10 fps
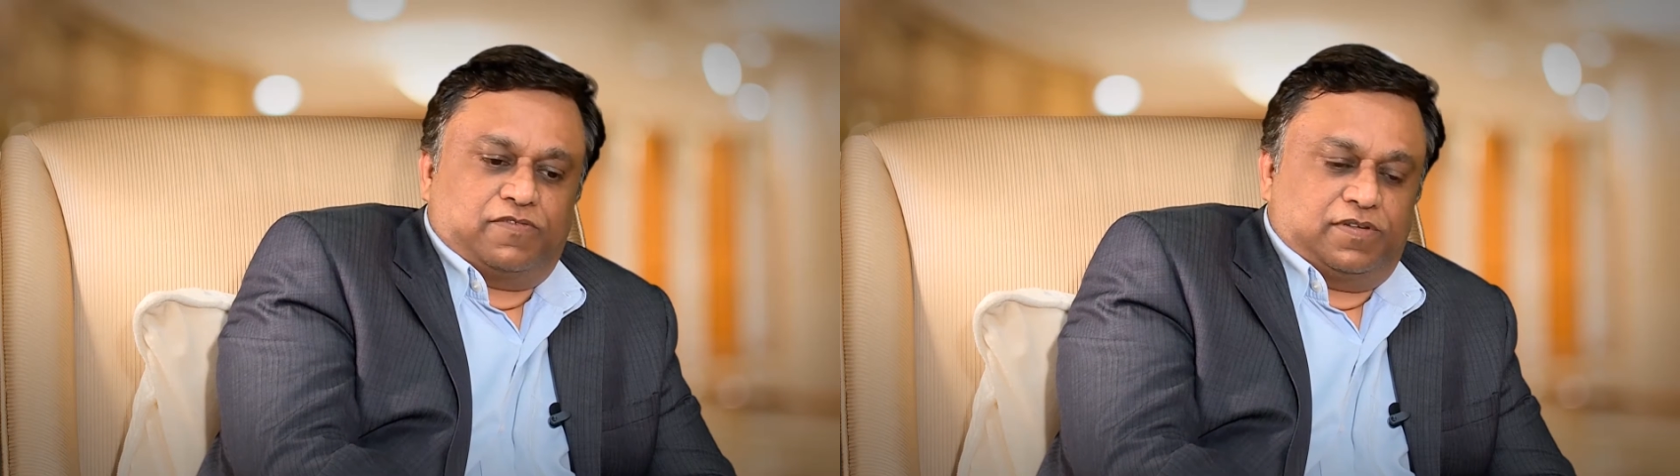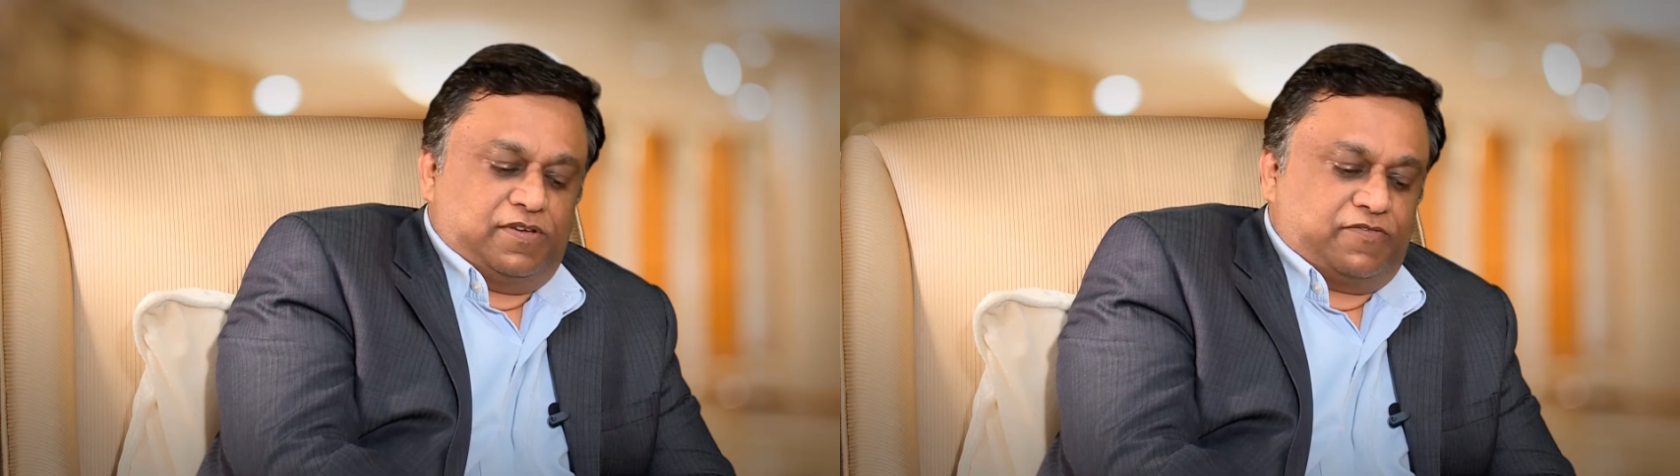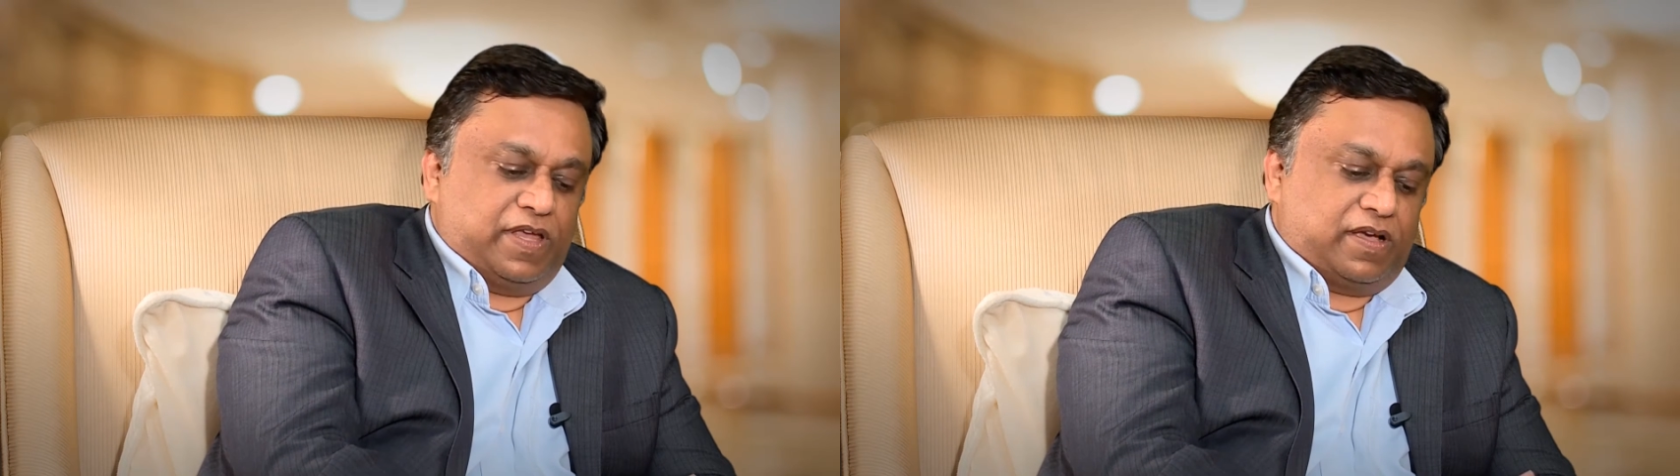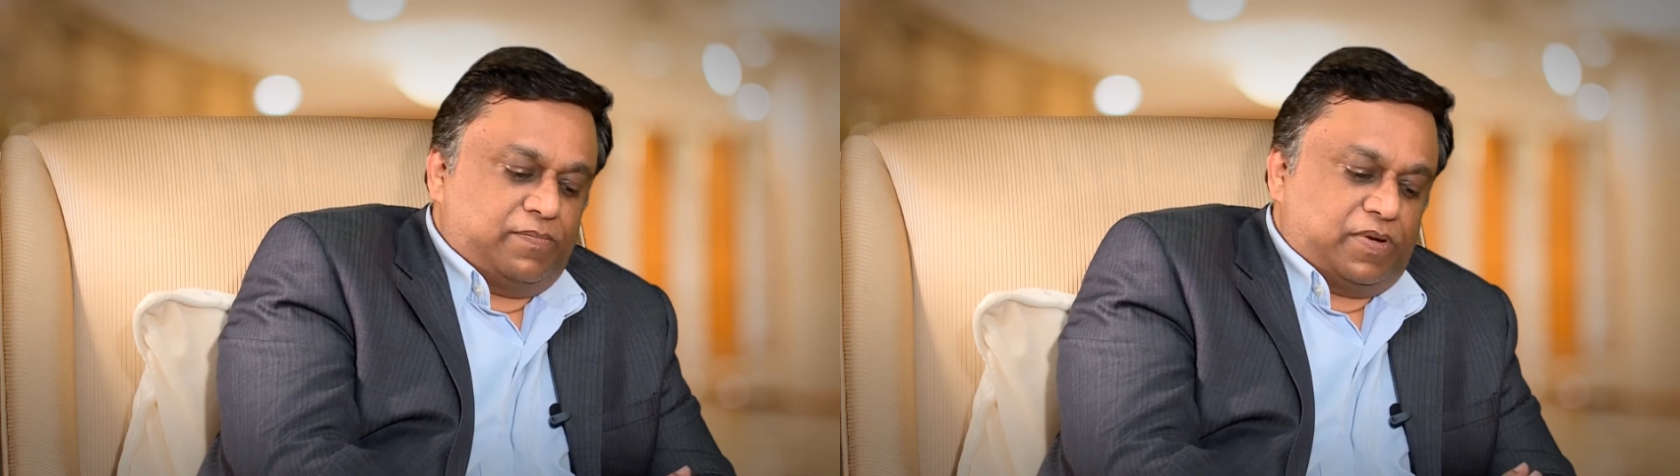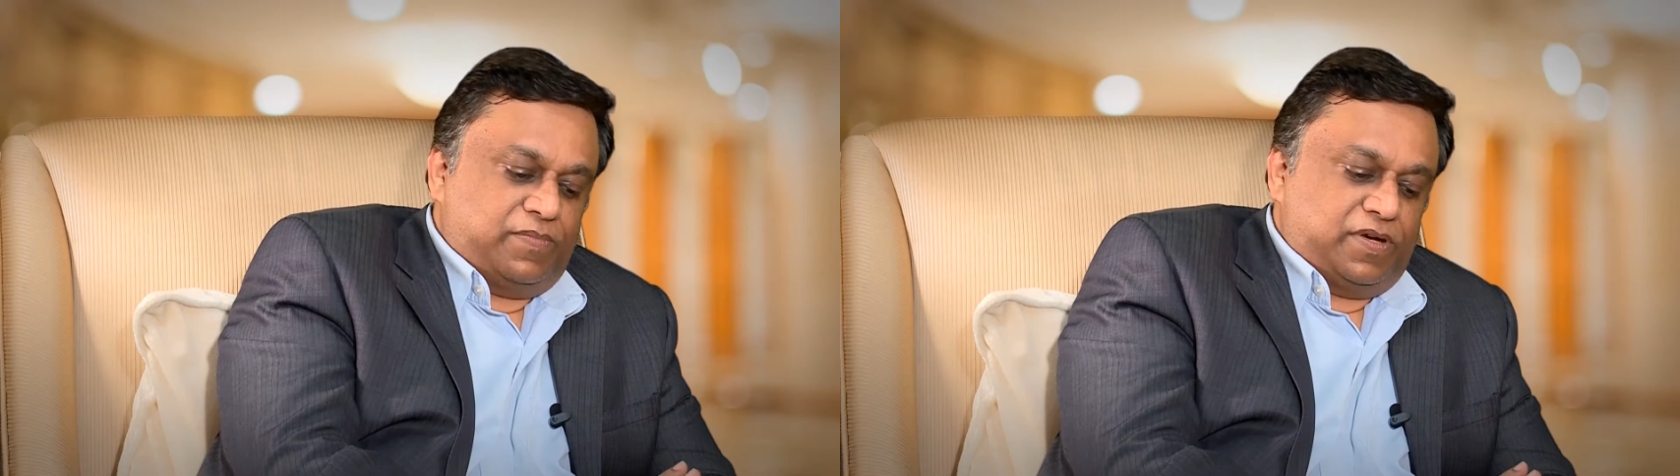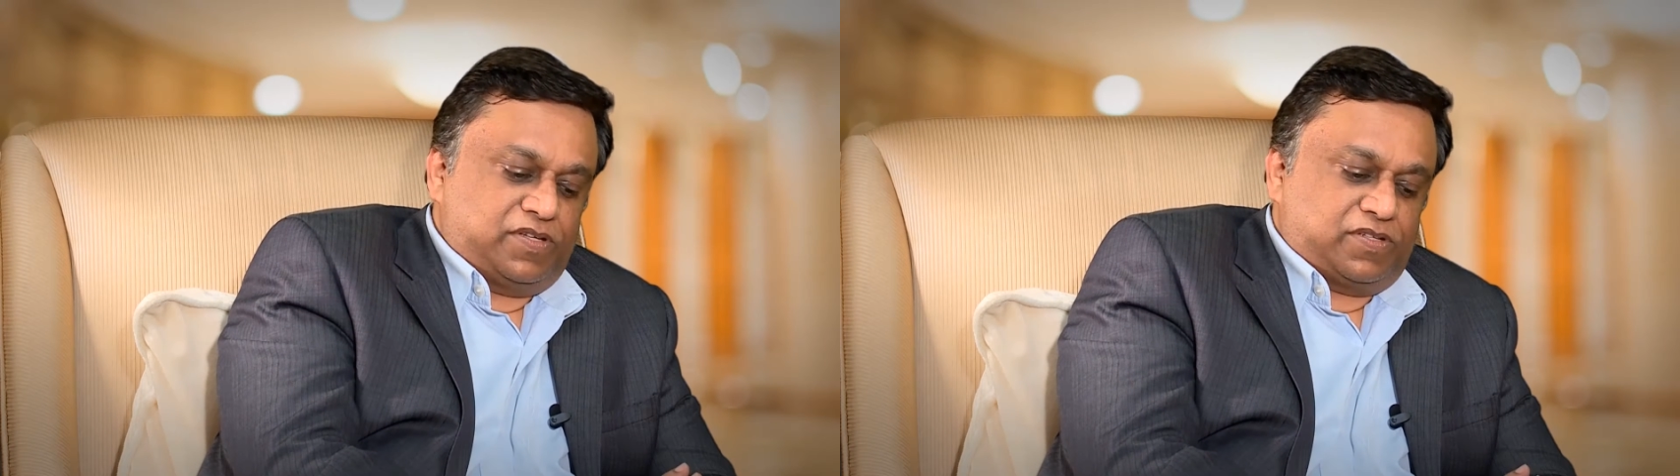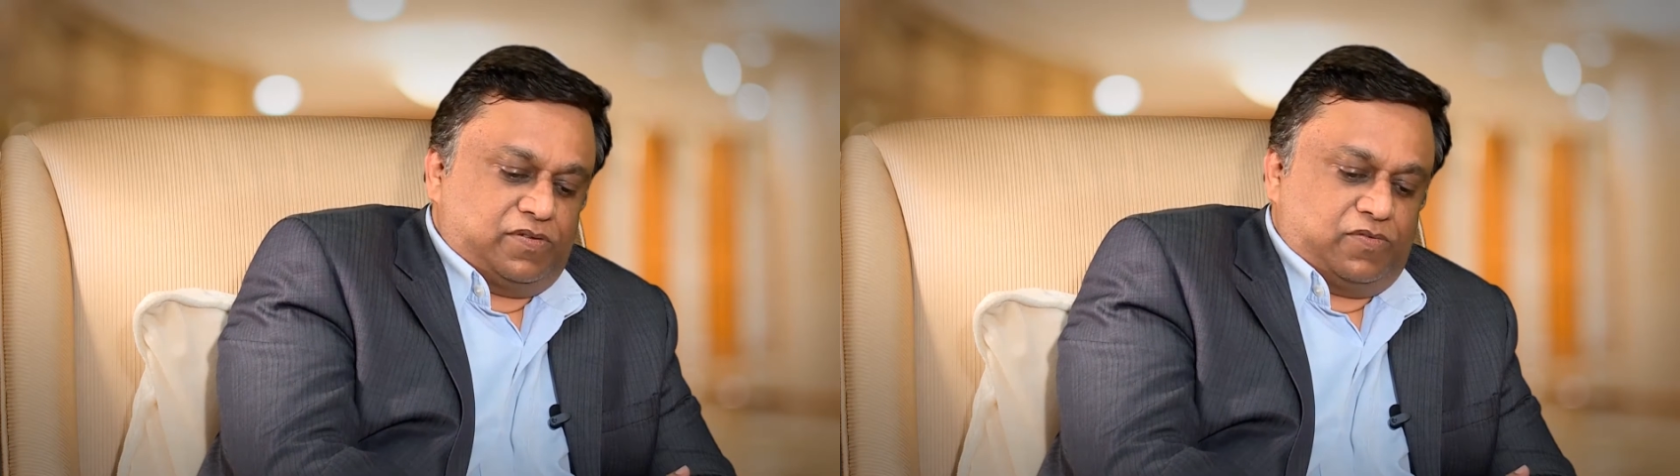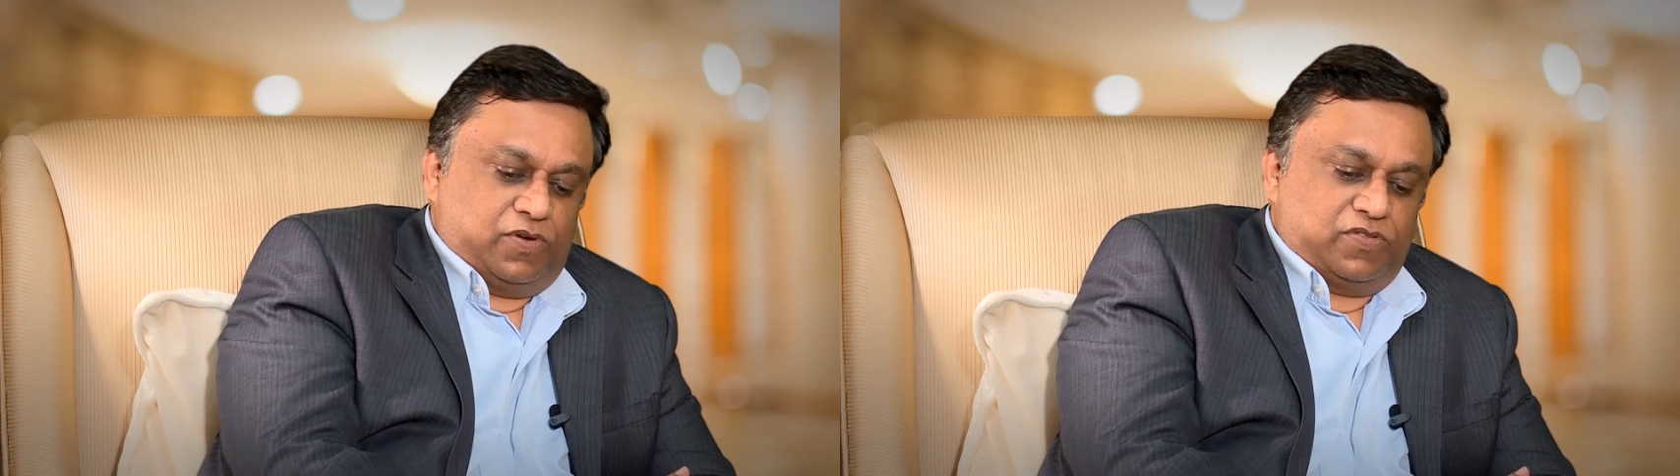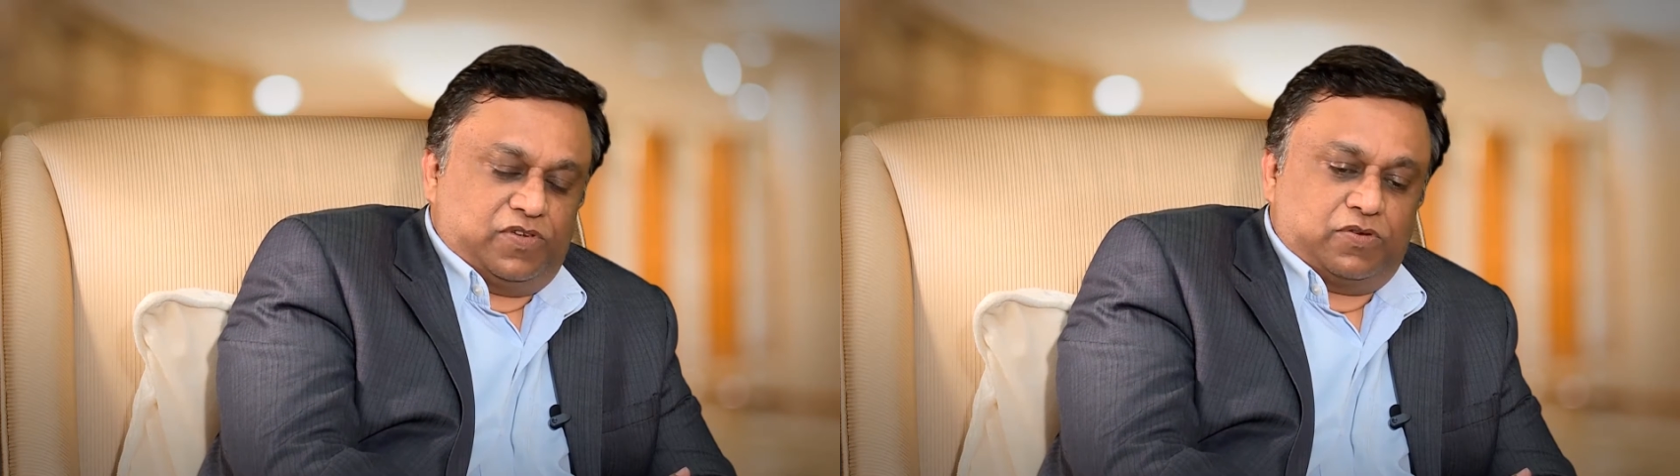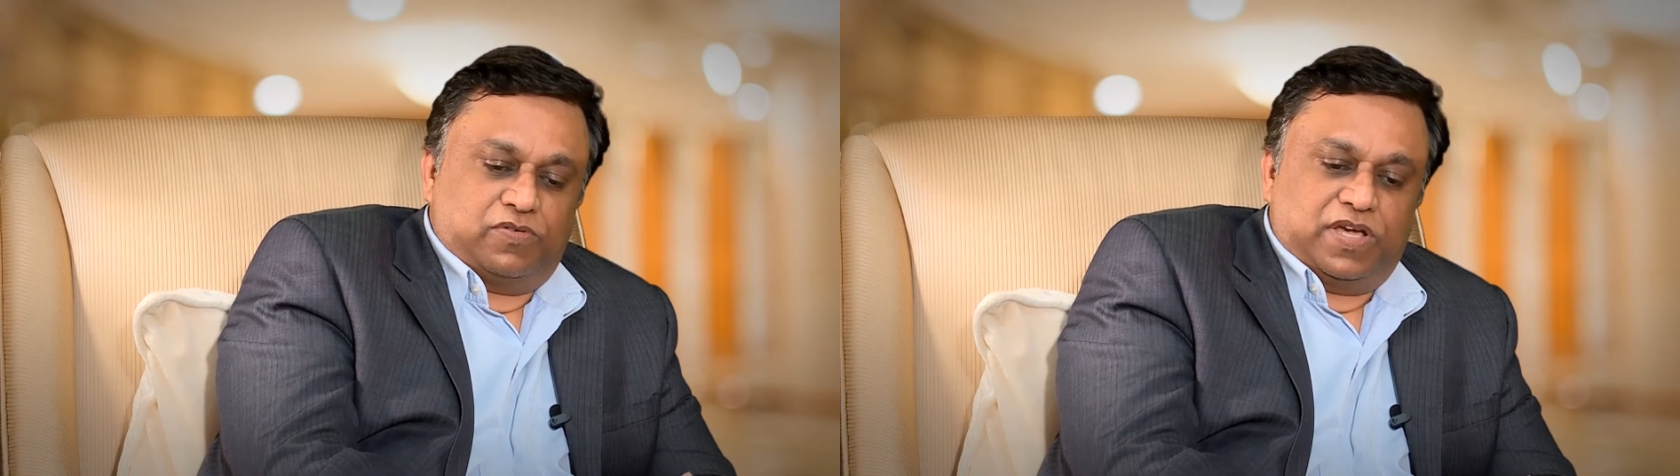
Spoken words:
the Finacle implementation was we could